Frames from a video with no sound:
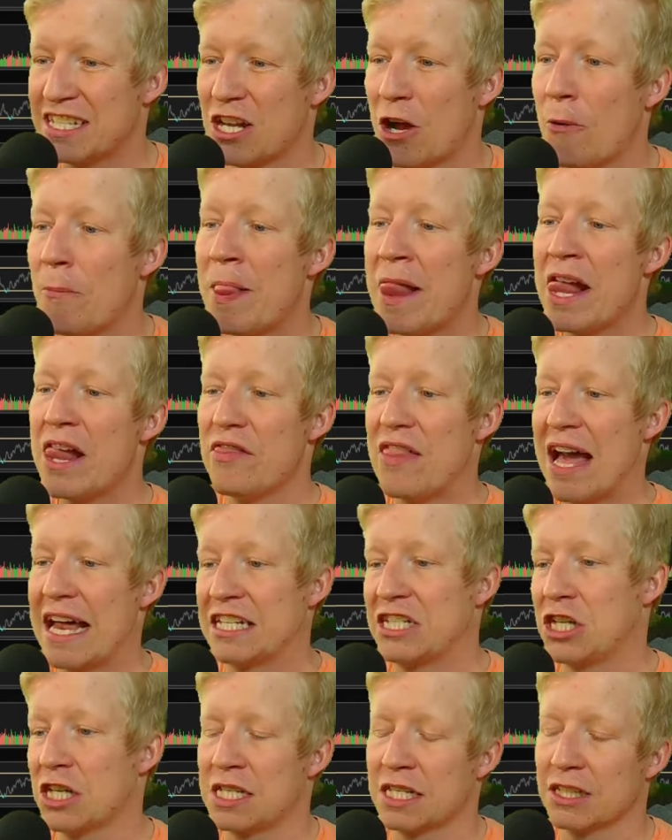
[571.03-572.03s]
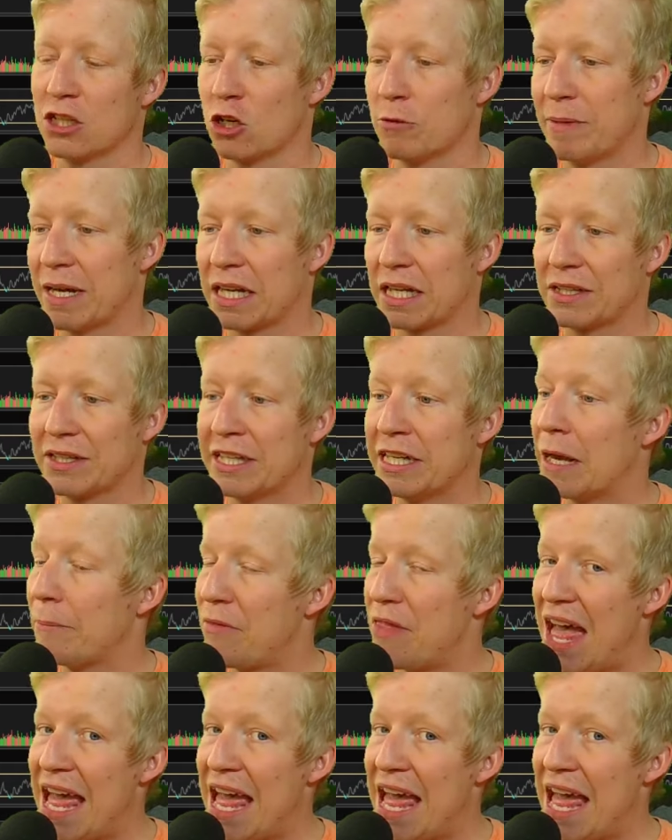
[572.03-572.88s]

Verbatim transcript: So that's just a little bit of cleanup.